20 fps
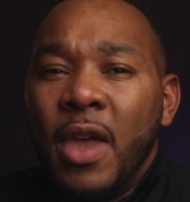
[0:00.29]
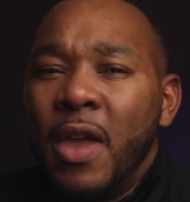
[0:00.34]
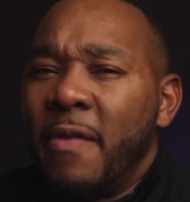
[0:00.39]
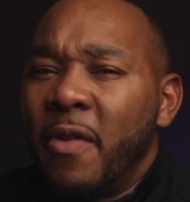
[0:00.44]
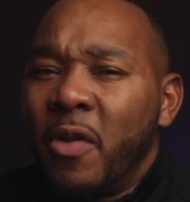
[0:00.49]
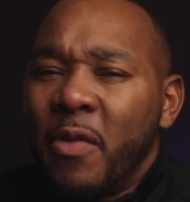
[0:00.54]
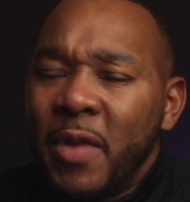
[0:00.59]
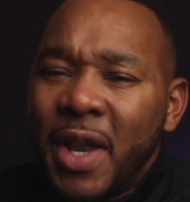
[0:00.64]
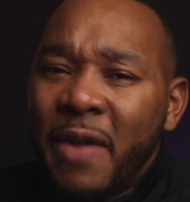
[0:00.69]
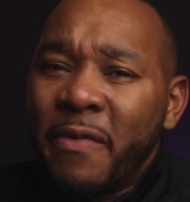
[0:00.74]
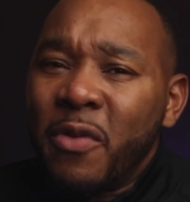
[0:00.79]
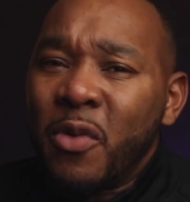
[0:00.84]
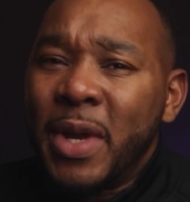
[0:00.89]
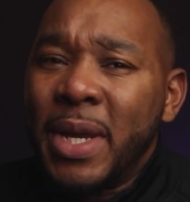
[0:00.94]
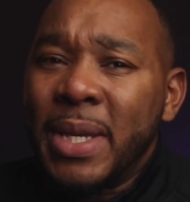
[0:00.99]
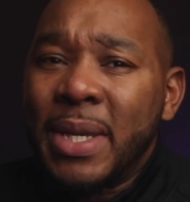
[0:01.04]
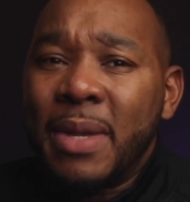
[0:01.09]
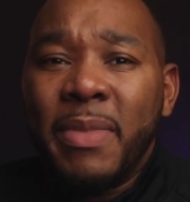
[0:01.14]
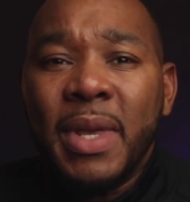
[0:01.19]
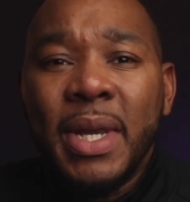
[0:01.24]
For whatever
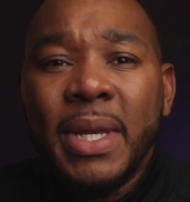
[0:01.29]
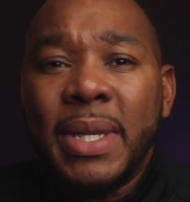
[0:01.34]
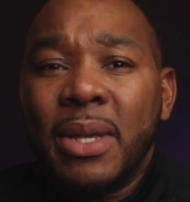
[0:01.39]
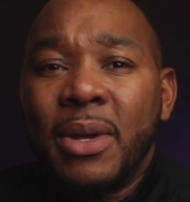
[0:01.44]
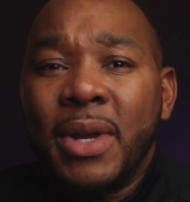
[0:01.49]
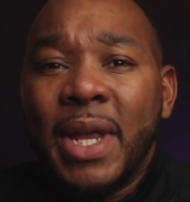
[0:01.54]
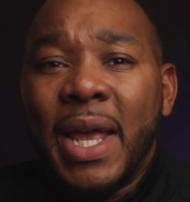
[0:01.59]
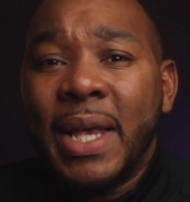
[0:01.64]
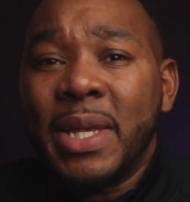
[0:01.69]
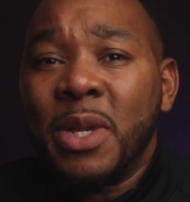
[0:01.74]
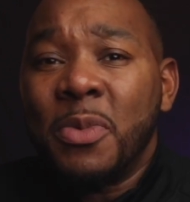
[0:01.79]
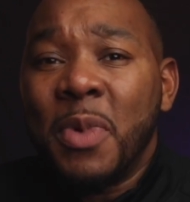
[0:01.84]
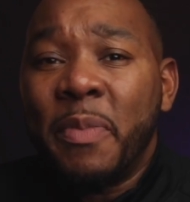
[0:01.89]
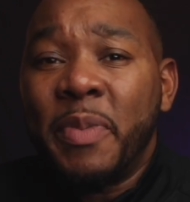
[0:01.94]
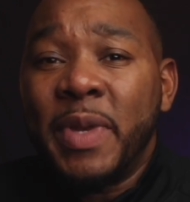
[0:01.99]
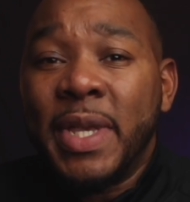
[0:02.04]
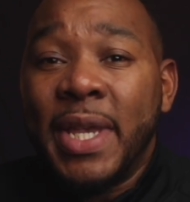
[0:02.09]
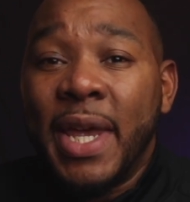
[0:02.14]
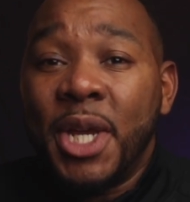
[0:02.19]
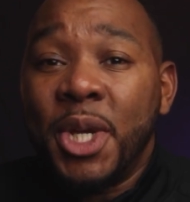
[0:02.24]
reason, Minnesota has a
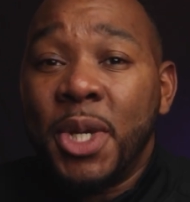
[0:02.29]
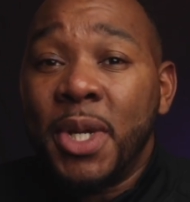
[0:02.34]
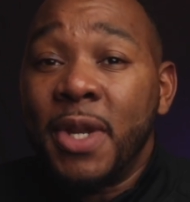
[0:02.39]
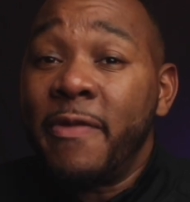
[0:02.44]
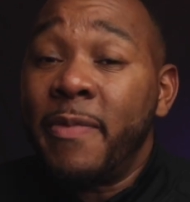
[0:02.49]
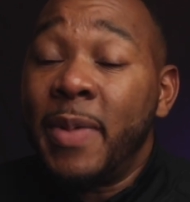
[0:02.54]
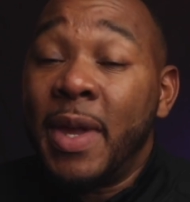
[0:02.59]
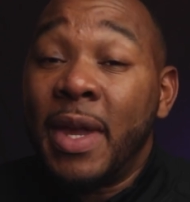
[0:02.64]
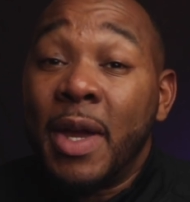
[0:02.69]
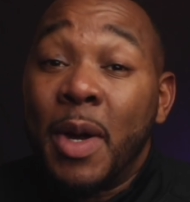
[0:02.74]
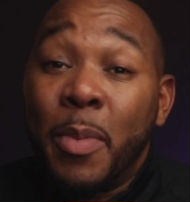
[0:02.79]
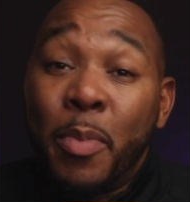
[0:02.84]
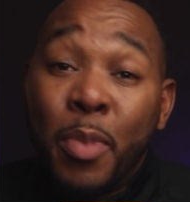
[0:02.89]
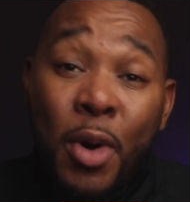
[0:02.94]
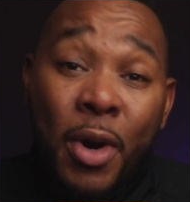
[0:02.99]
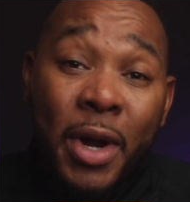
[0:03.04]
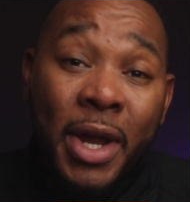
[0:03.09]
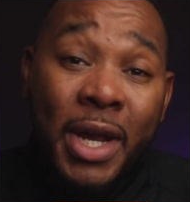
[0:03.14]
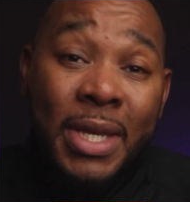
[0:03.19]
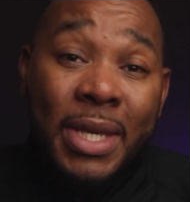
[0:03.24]
reputation of being a
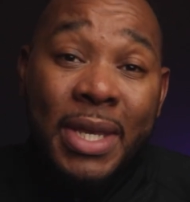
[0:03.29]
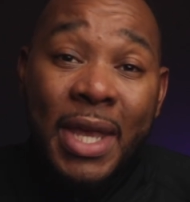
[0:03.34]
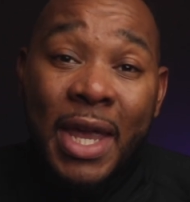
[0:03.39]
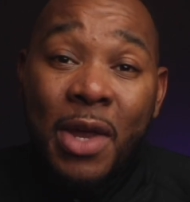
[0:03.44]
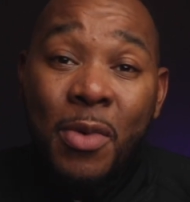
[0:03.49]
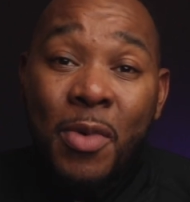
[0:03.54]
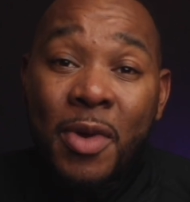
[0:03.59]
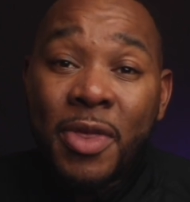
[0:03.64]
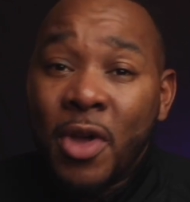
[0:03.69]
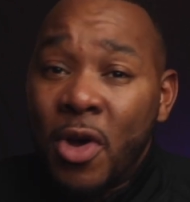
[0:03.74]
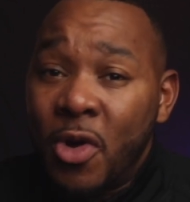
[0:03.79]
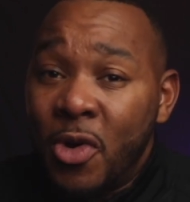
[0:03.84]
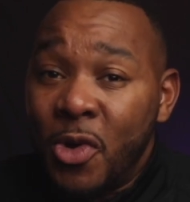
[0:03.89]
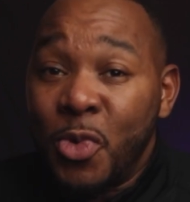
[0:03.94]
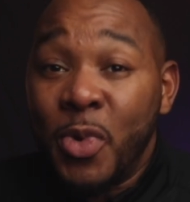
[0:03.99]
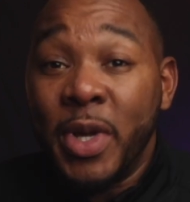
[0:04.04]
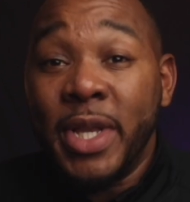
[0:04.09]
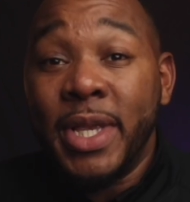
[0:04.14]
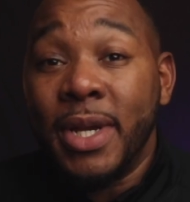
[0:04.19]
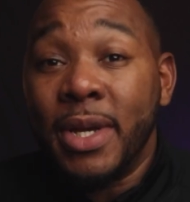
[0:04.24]
boring state with cold
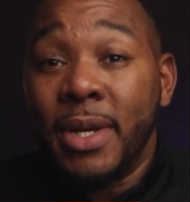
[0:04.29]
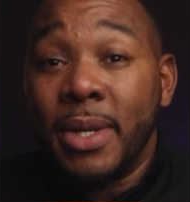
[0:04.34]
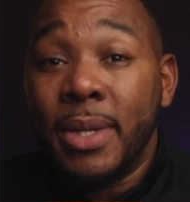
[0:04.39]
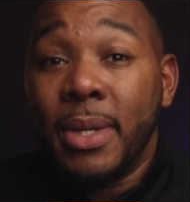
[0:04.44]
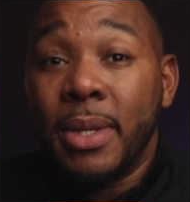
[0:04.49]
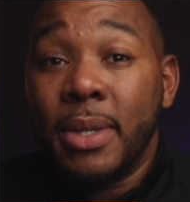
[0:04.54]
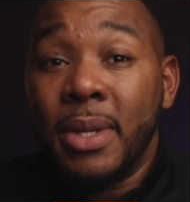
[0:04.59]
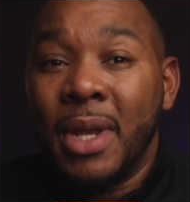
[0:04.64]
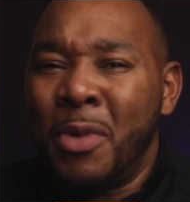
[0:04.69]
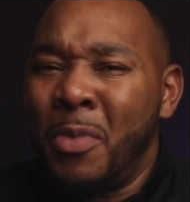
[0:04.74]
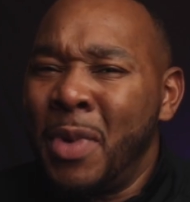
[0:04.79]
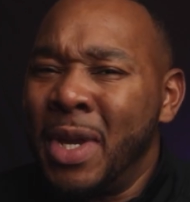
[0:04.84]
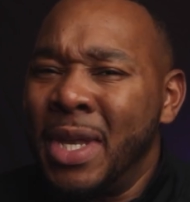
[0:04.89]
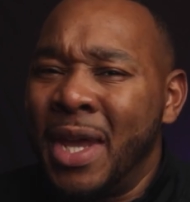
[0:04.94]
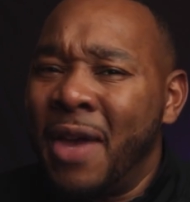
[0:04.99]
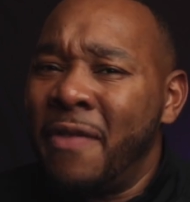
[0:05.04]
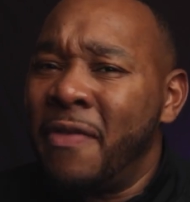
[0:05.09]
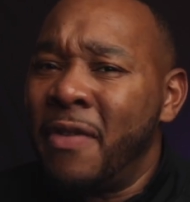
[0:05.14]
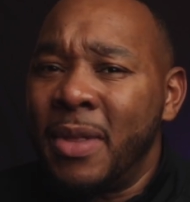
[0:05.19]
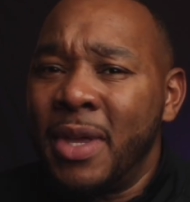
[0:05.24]
winters, and we
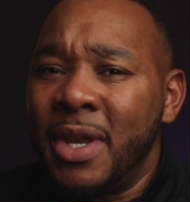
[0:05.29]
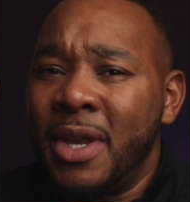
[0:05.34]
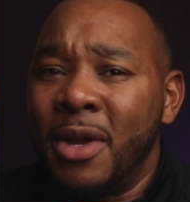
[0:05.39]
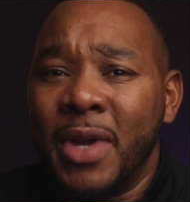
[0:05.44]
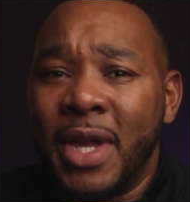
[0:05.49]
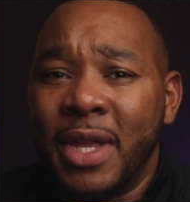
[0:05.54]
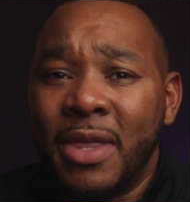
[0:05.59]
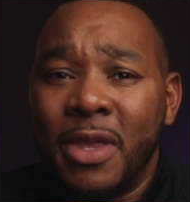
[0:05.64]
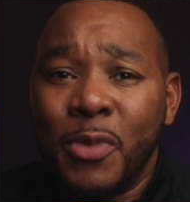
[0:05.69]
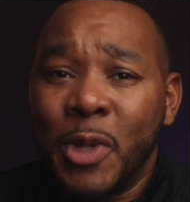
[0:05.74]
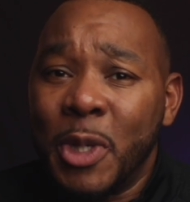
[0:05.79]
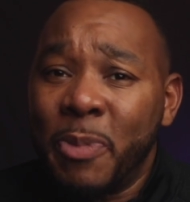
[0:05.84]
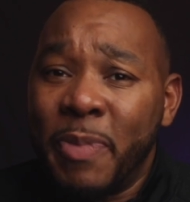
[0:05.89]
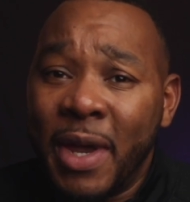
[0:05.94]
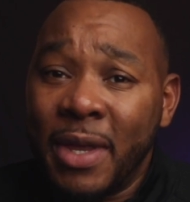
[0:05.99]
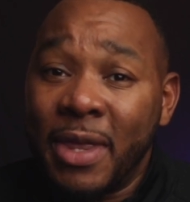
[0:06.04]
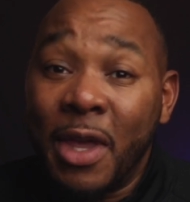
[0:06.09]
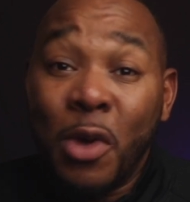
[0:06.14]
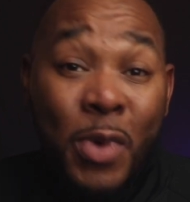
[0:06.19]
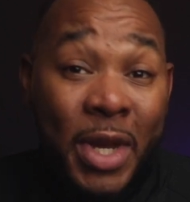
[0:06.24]
definitely don't get the
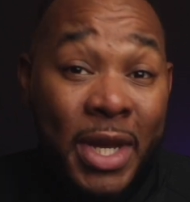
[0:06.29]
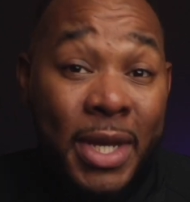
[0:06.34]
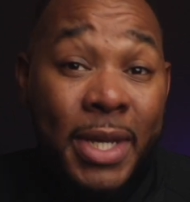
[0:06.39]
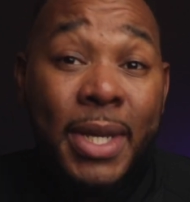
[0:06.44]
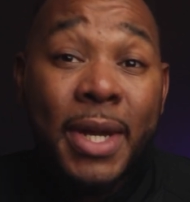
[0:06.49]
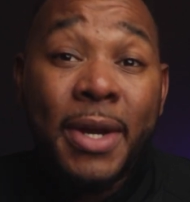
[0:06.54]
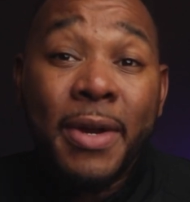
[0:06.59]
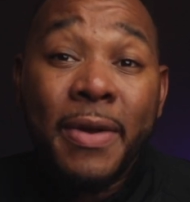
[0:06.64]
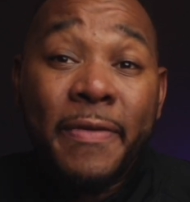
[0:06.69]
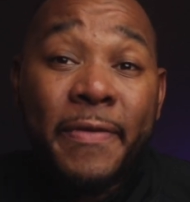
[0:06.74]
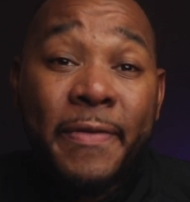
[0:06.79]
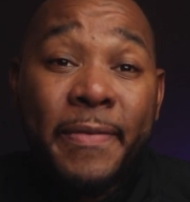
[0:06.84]
respect that we deserve.